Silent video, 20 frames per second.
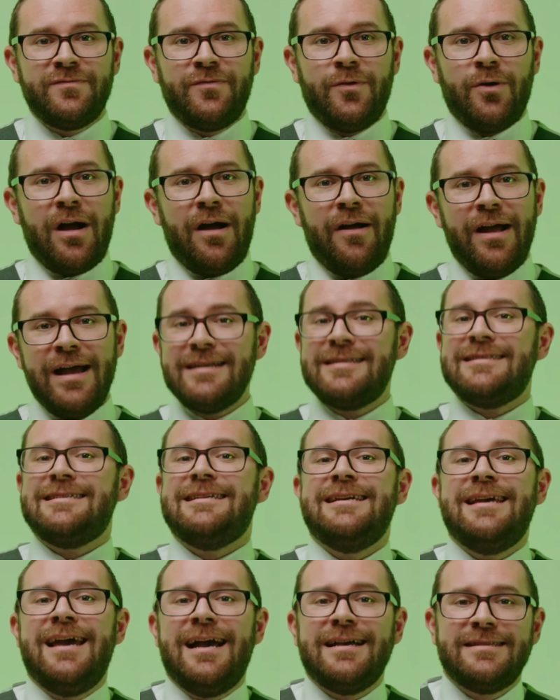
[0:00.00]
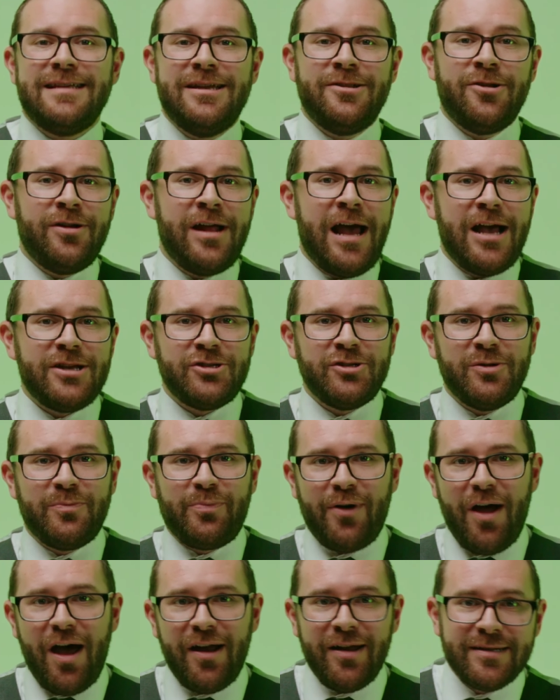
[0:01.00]
for our STX International
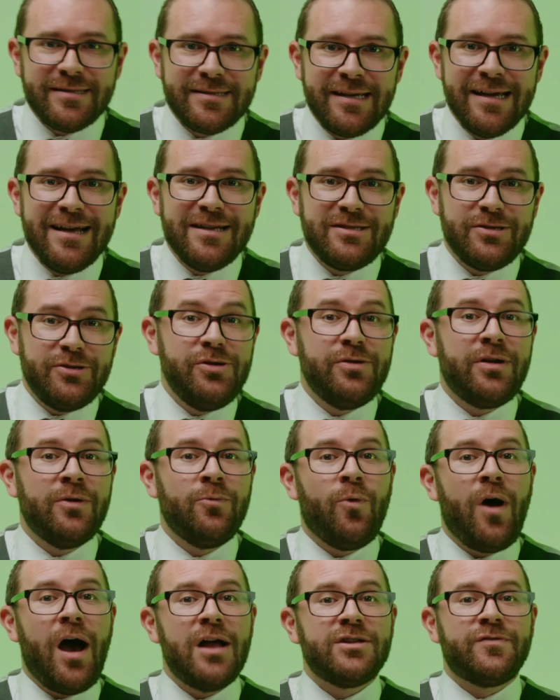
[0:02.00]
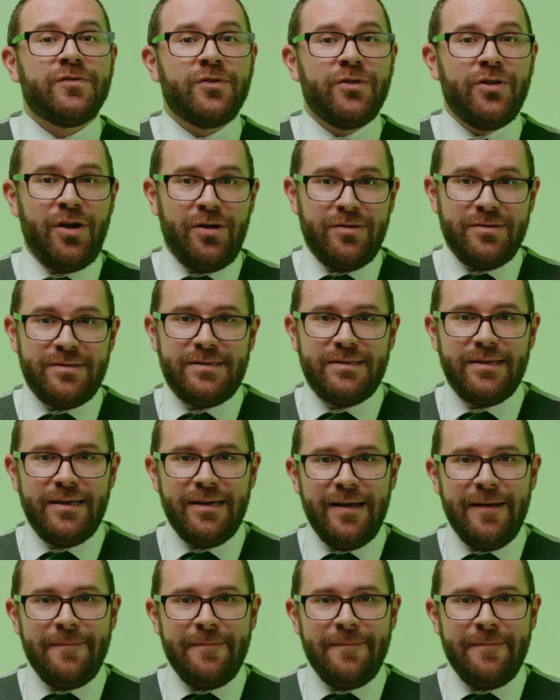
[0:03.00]
products, so you can watch for those.